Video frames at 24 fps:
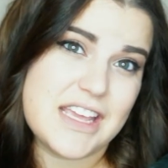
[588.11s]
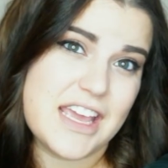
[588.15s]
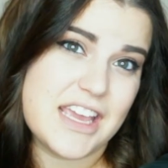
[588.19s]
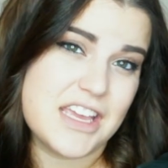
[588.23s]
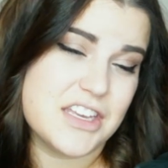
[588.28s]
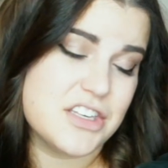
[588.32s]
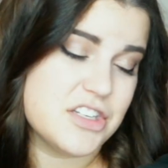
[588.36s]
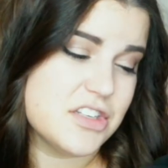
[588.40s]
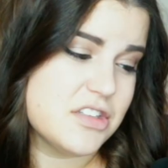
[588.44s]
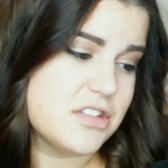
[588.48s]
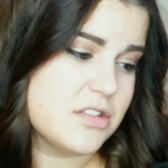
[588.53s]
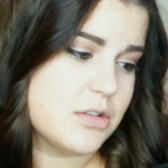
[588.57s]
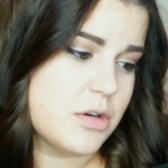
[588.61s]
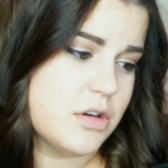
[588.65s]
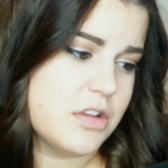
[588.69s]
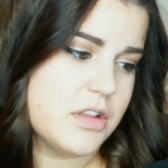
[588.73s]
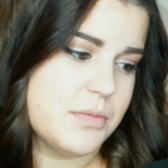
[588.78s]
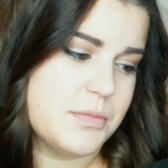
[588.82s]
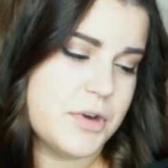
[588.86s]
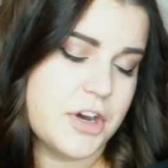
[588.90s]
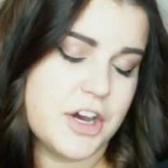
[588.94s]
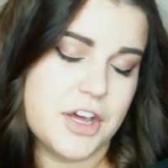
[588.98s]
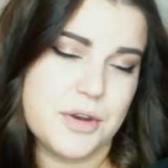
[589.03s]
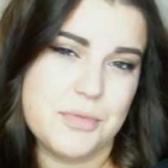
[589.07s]
I can just throw
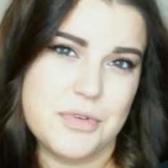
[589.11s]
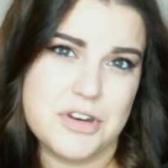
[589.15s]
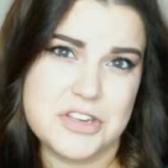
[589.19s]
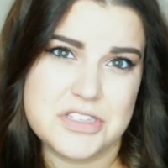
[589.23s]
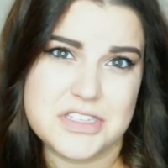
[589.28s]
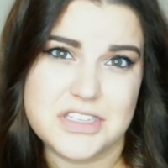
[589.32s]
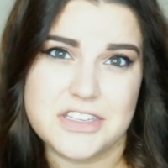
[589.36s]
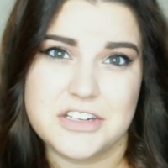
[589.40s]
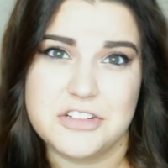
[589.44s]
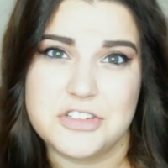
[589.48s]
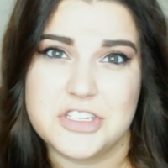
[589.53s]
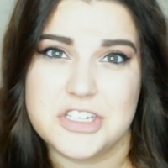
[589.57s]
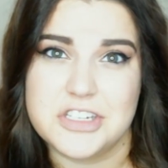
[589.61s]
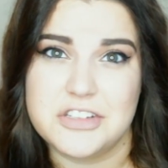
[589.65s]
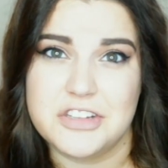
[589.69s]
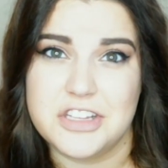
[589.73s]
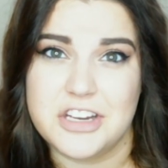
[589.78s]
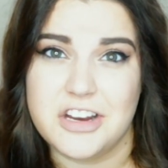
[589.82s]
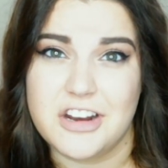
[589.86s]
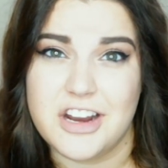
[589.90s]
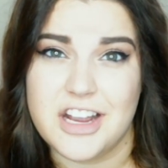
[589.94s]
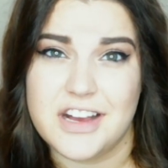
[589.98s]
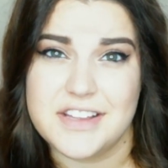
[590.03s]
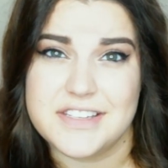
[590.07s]
them on when it's a little
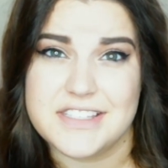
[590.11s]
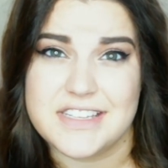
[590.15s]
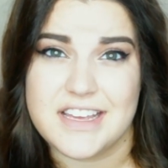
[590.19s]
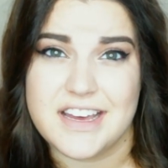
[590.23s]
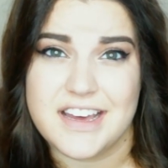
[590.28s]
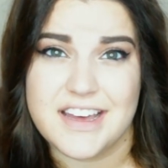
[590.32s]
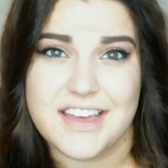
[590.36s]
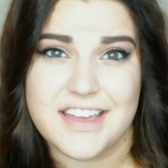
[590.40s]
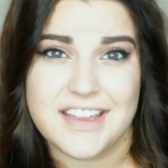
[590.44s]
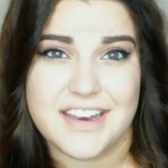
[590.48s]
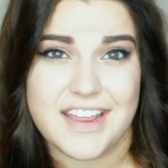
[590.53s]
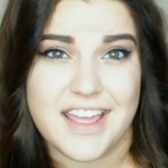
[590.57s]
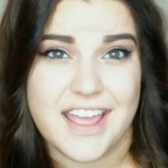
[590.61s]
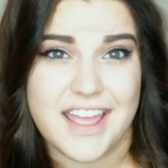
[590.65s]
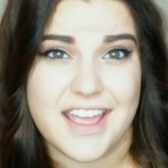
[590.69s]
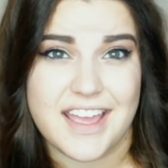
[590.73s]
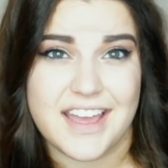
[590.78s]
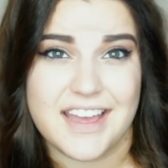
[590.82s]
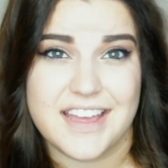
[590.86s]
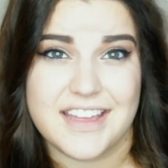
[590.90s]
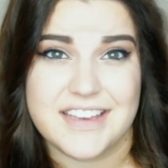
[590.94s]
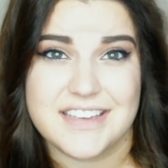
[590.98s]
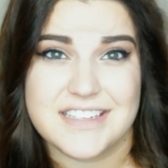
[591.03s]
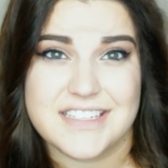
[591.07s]
chillier outside,
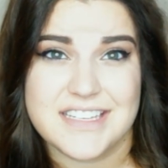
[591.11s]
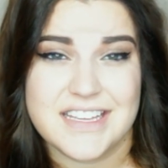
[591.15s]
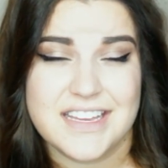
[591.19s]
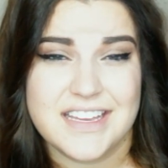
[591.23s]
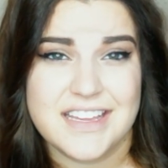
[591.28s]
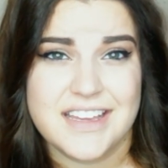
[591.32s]
and